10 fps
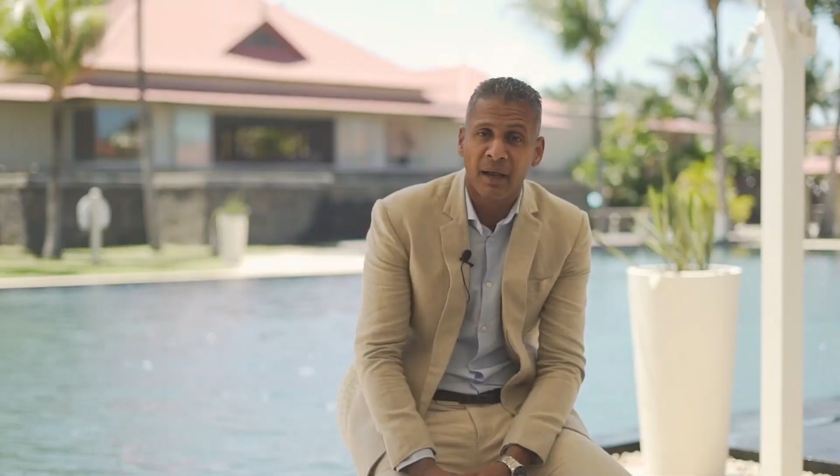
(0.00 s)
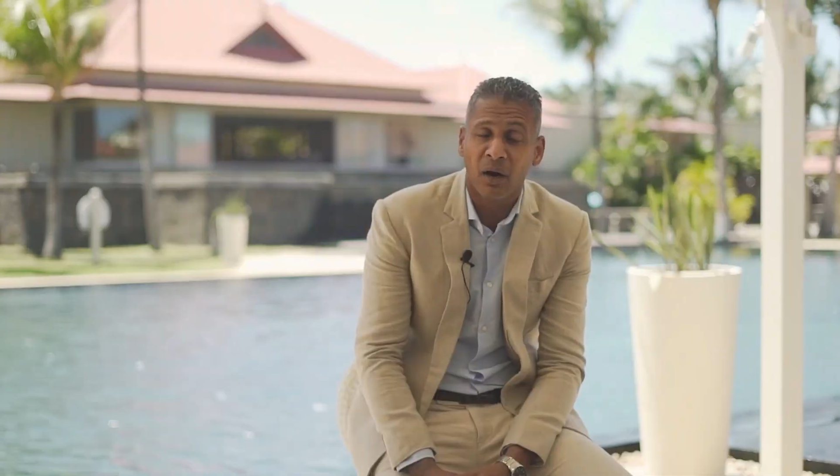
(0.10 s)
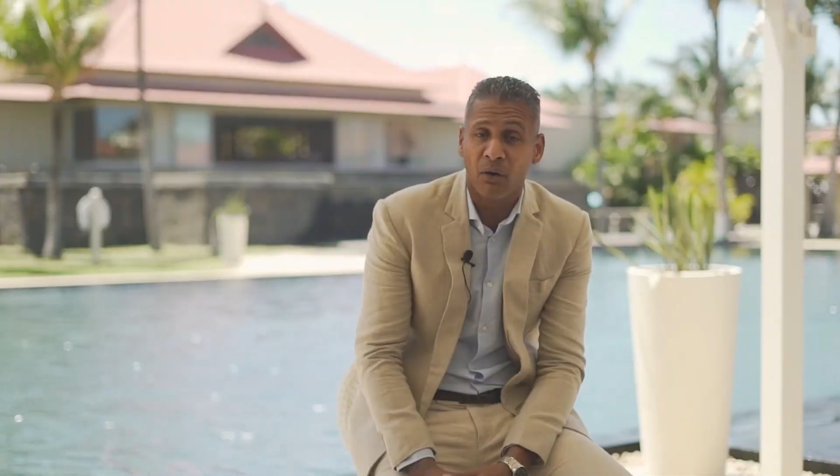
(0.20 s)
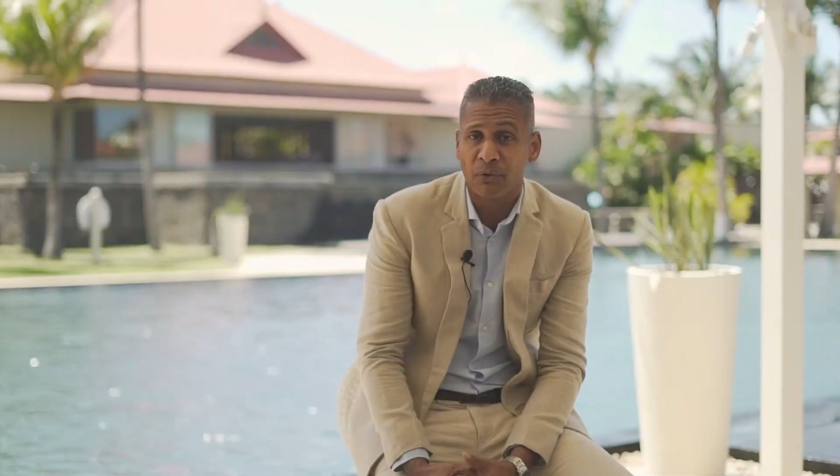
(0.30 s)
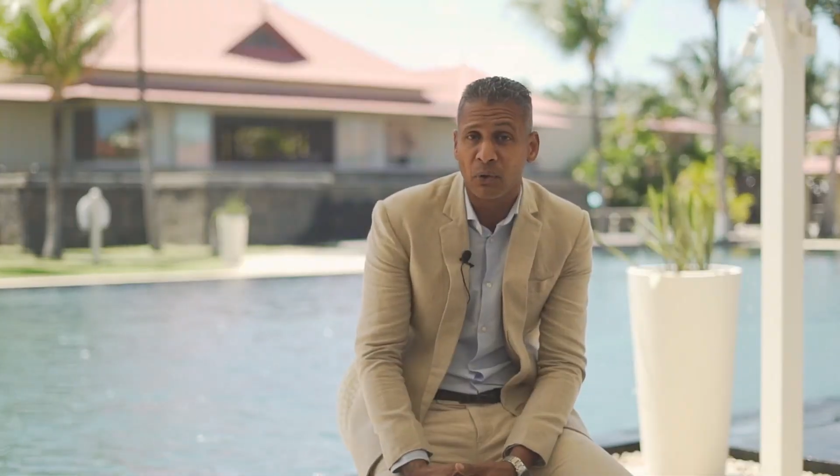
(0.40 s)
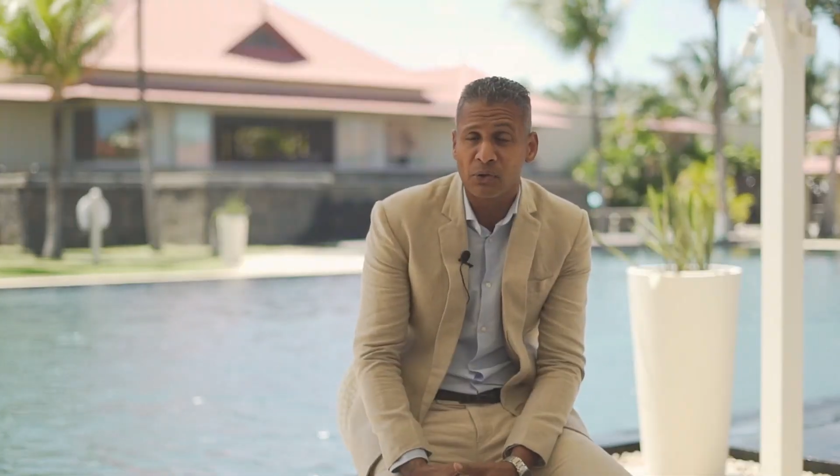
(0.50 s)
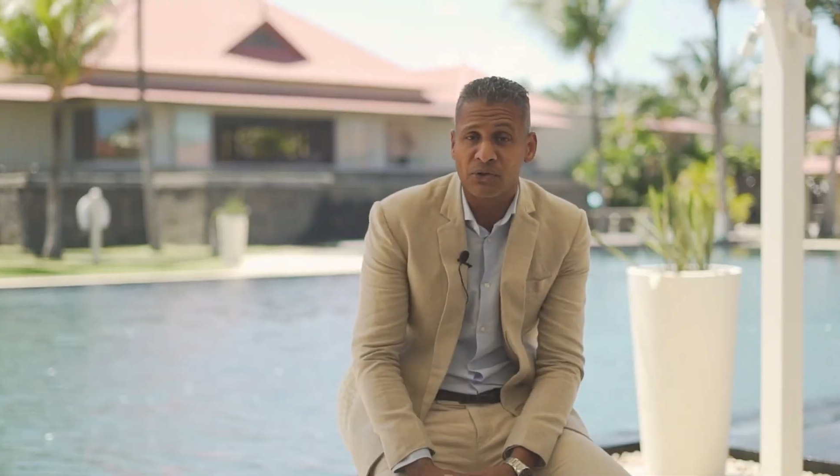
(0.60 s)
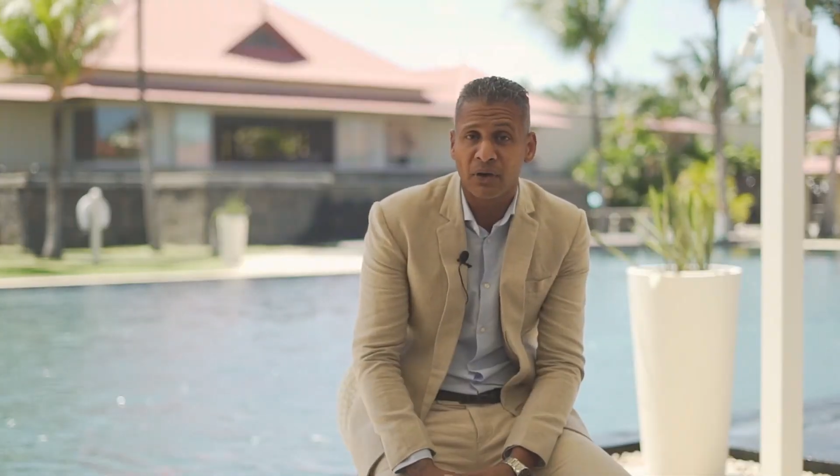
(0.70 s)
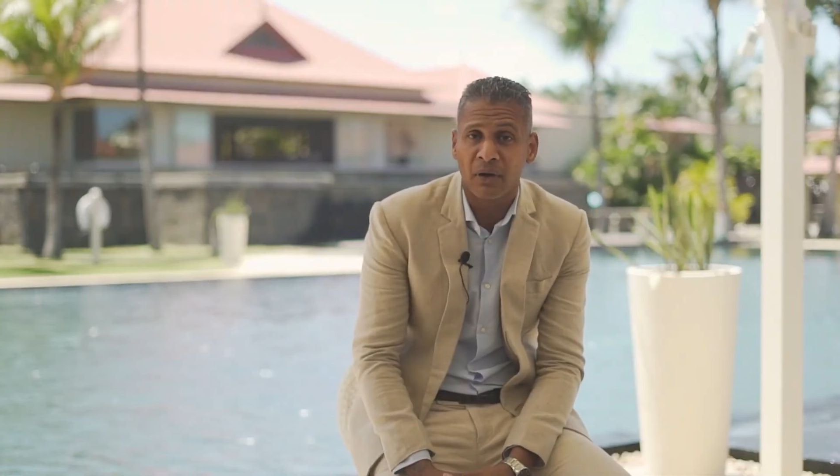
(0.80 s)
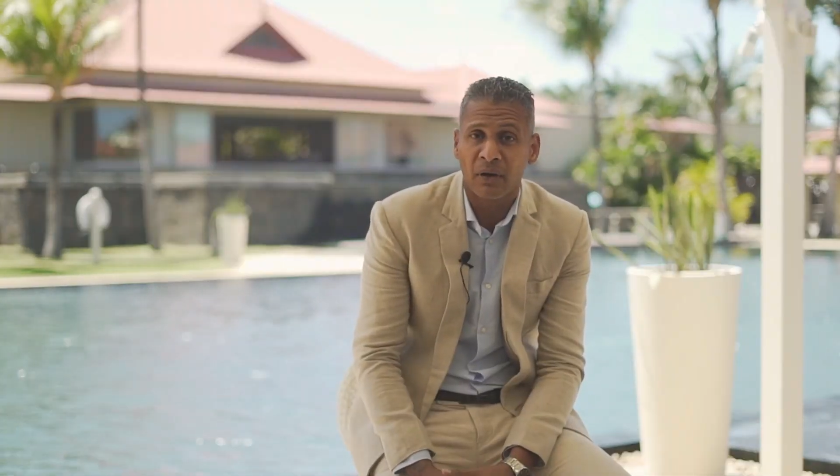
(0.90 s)
Of
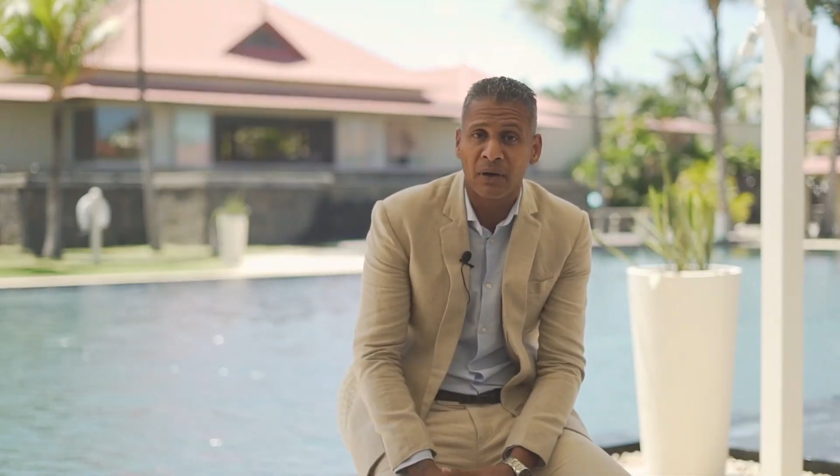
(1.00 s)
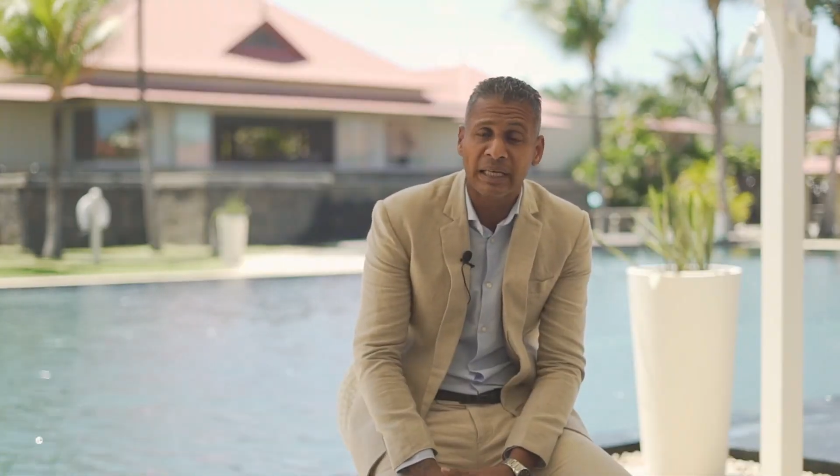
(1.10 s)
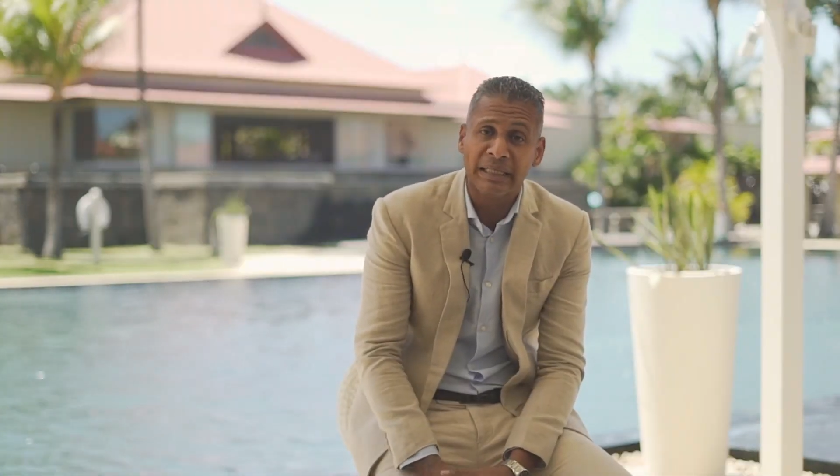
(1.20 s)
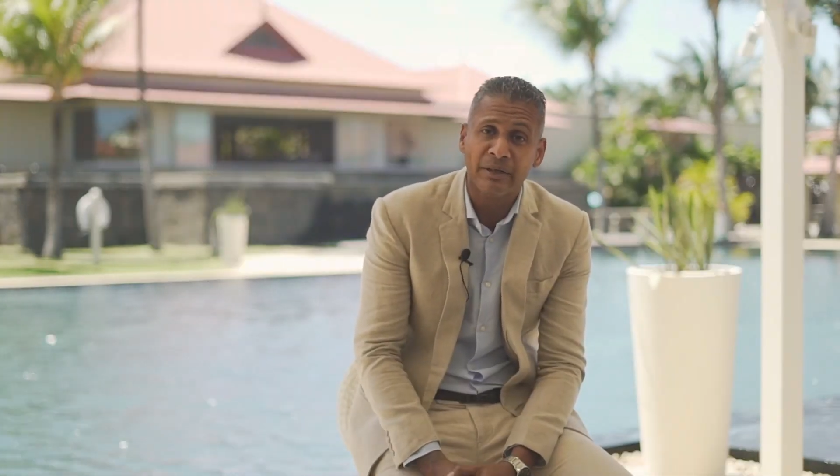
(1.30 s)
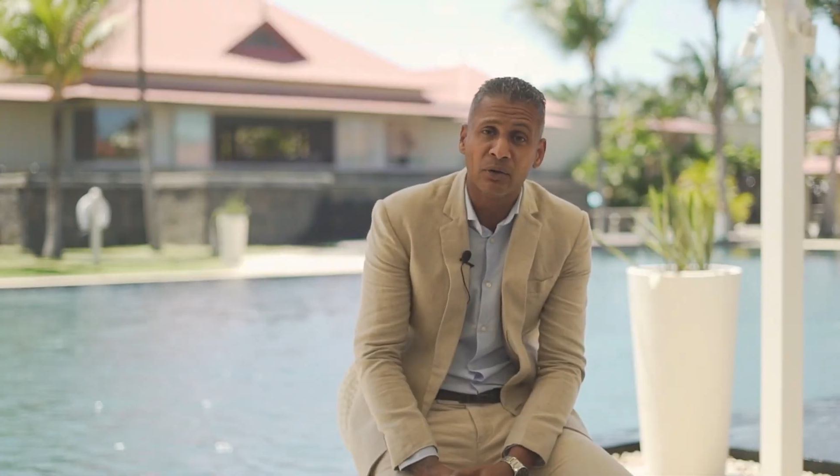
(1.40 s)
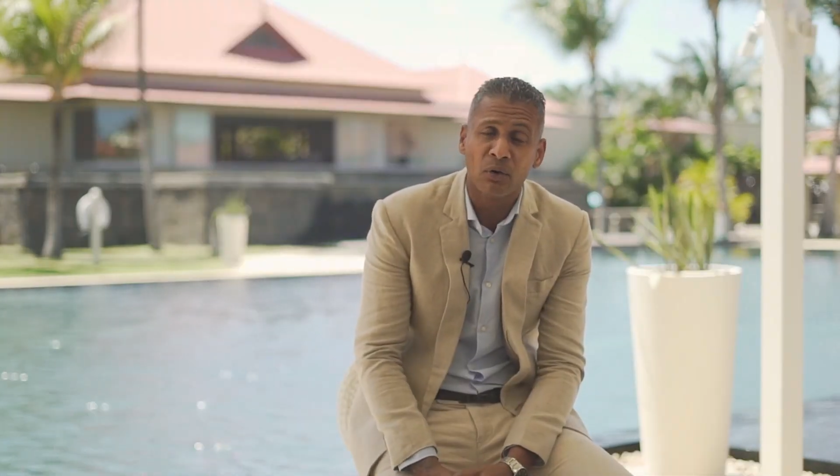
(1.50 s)
course, Île de